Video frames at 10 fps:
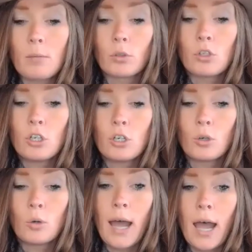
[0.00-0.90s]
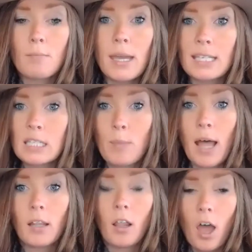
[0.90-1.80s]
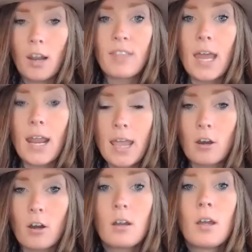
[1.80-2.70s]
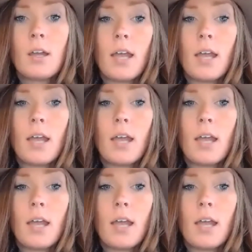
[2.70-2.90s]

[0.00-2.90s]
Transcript: to expel a lot of that anger,